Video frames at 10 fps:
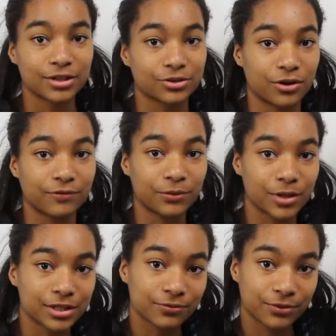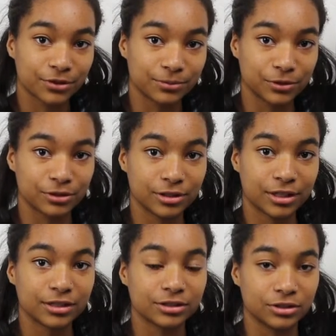So if it wasn't for your
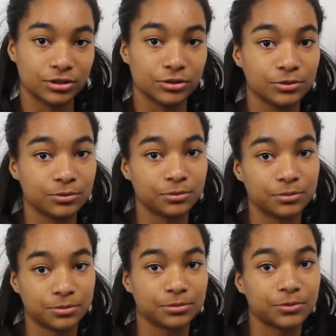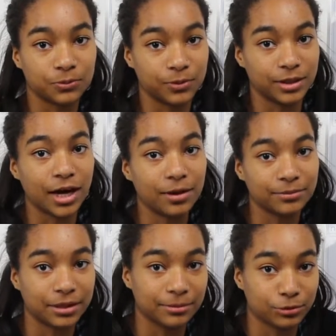medulla, you would
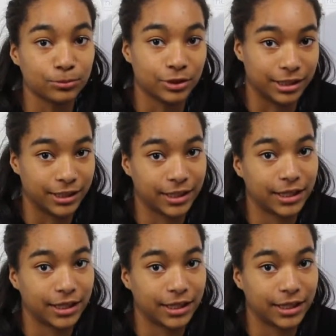not be able to breathe.